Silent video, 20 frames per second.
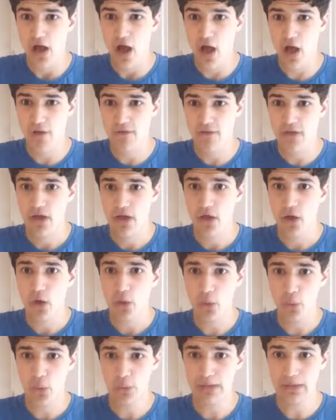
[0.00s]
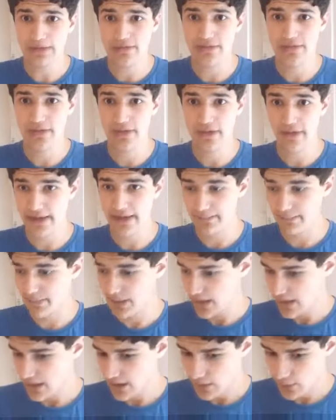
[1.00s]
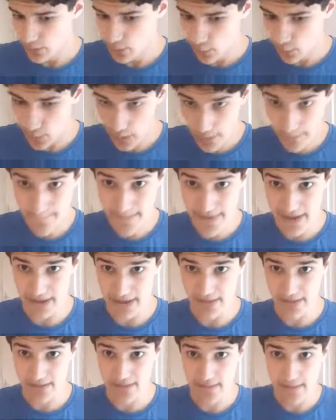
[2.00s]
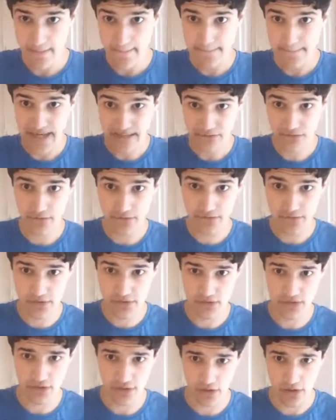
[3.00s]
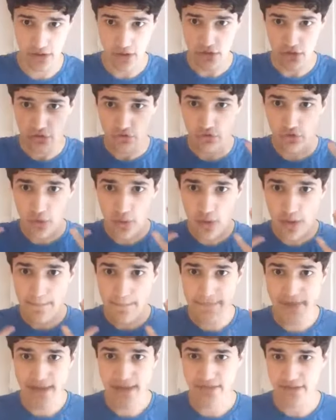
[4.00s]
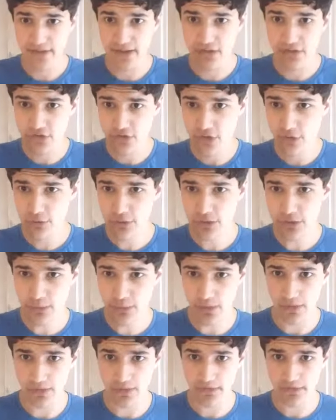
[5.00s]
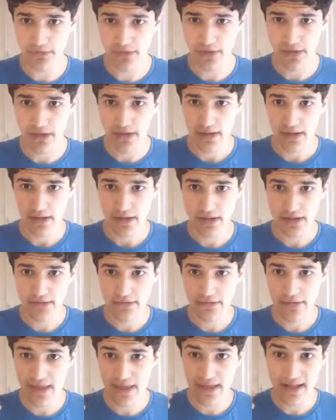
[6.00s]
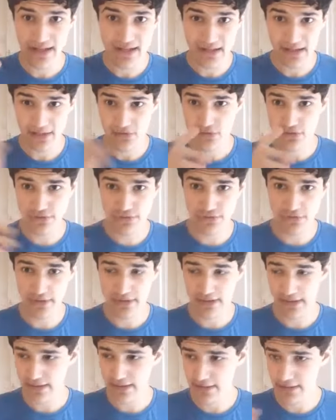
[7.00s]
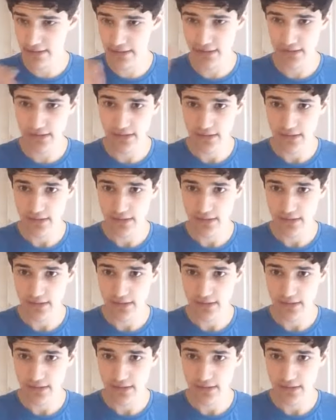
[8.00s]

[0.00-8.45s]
of all time. What makes Back to the Future so amazing and so nuanced is that electrifying